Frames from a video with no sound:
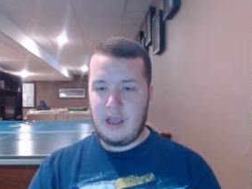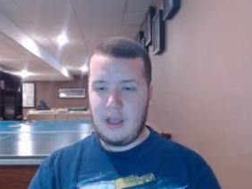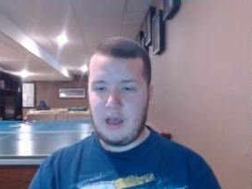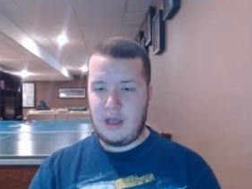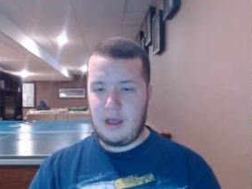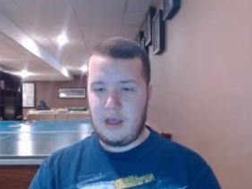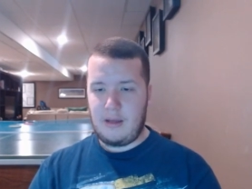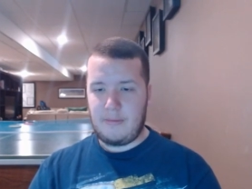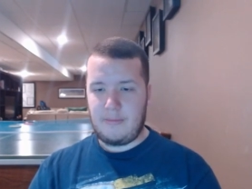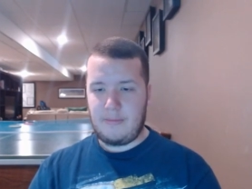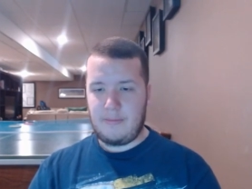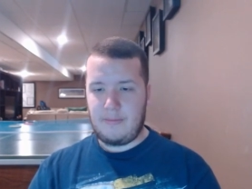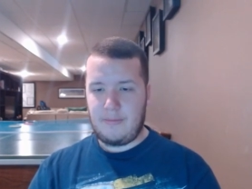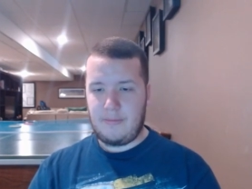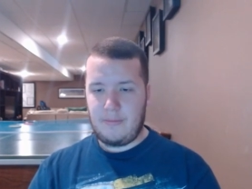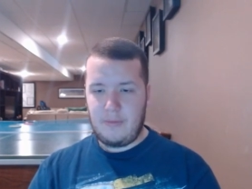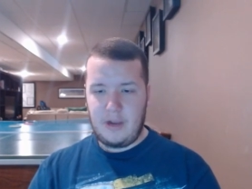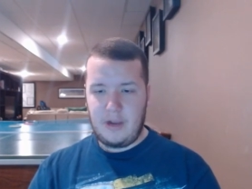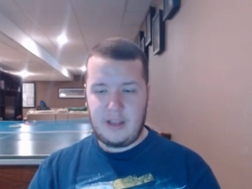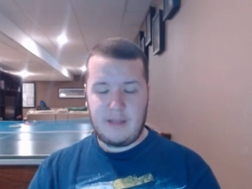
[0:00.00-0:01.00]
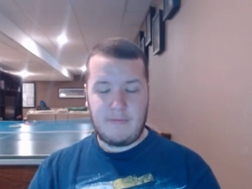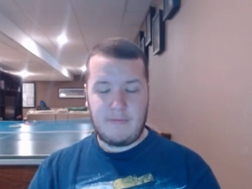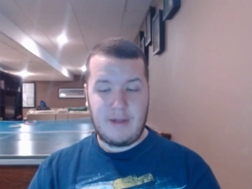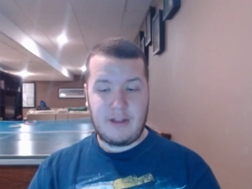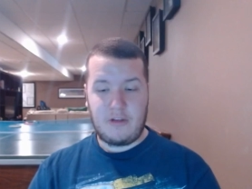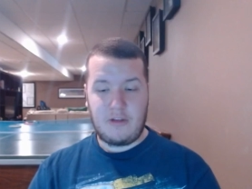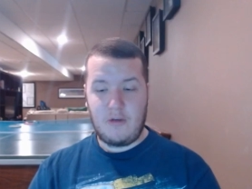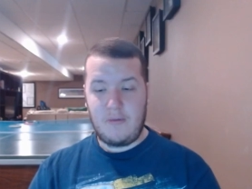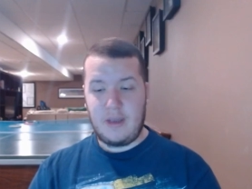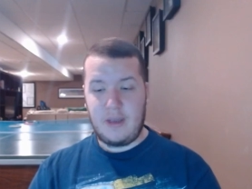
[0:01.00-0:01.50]
Um, we
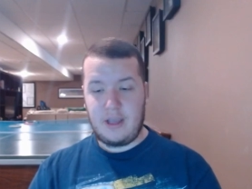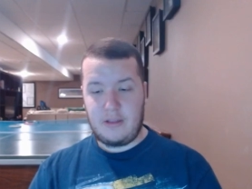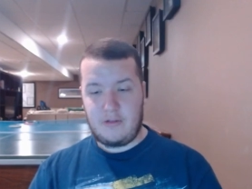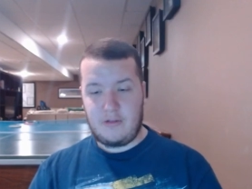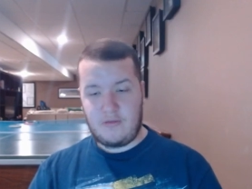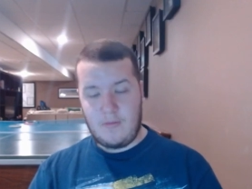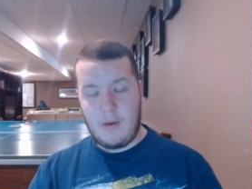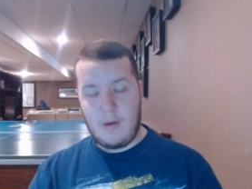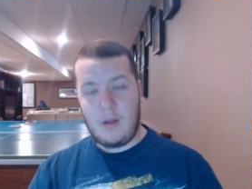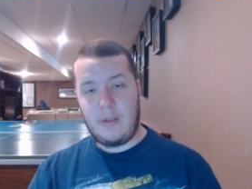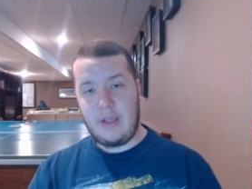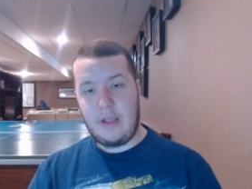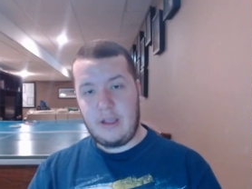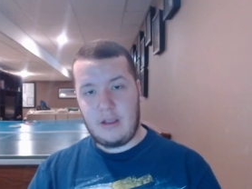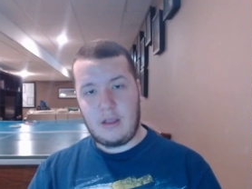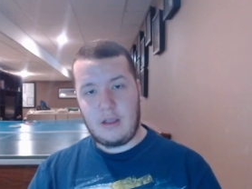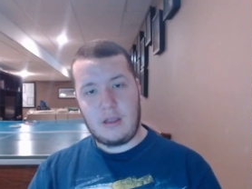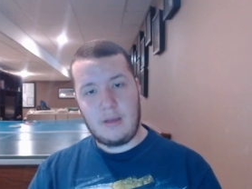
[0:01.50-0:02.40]
went tubing on the small lake